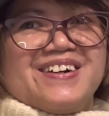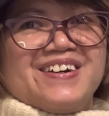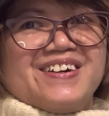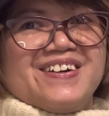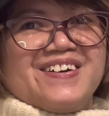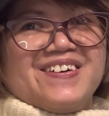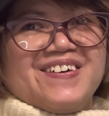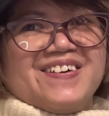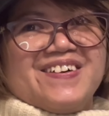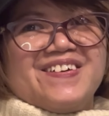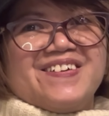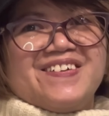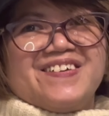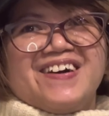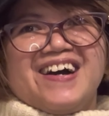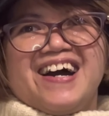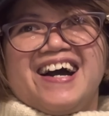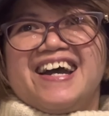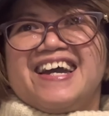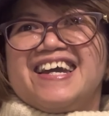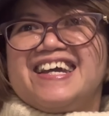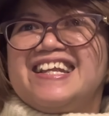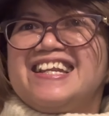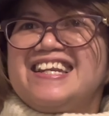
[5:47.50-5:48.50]
Oh,
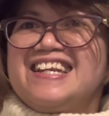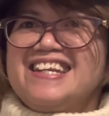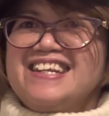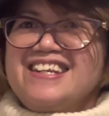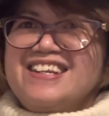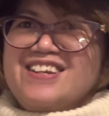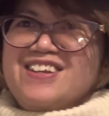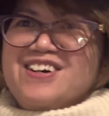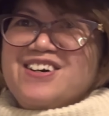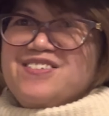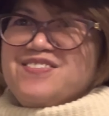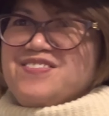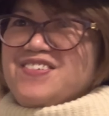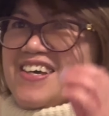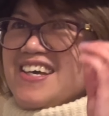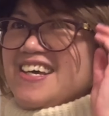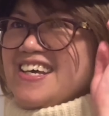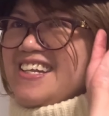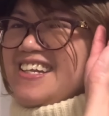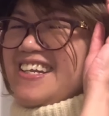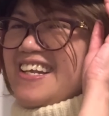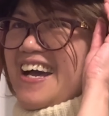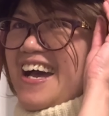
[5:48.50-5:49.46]
I love it.